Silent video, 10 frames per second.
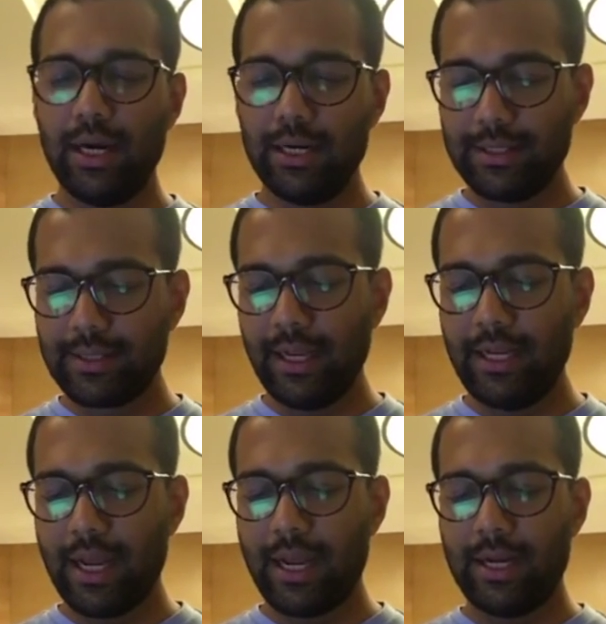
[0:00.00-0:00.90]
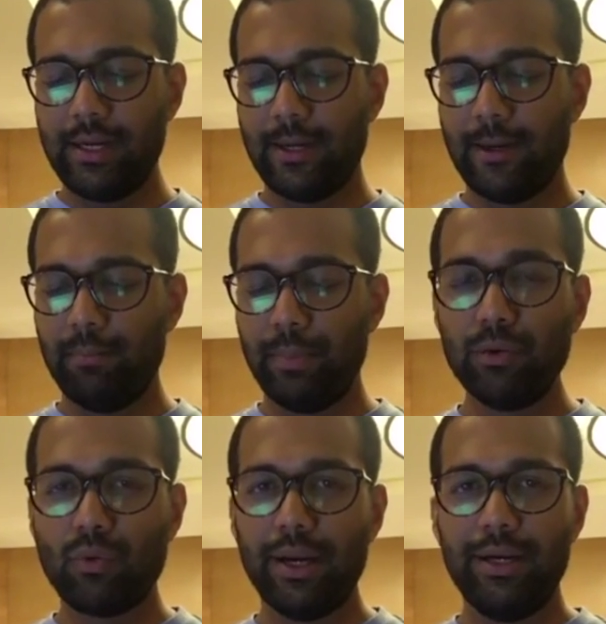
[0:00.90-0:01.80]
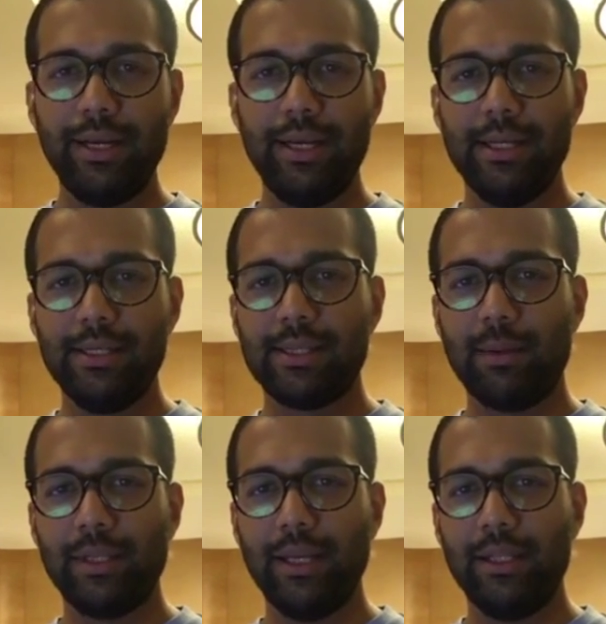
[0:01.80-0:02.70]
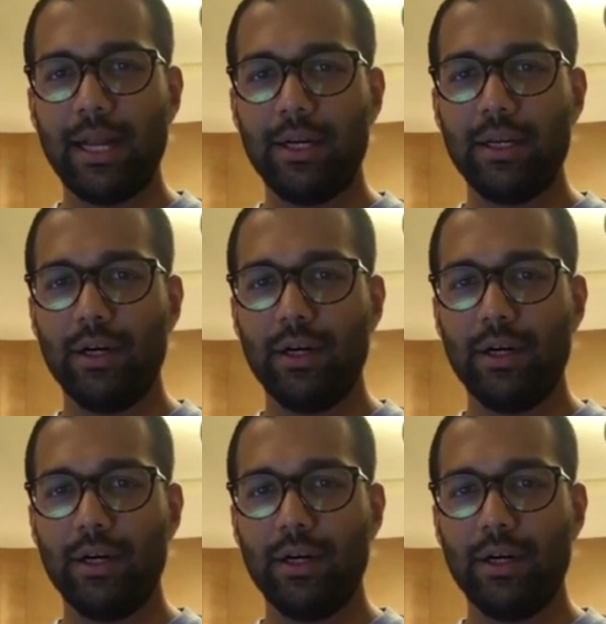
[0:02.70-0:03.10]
Design and build quality is something that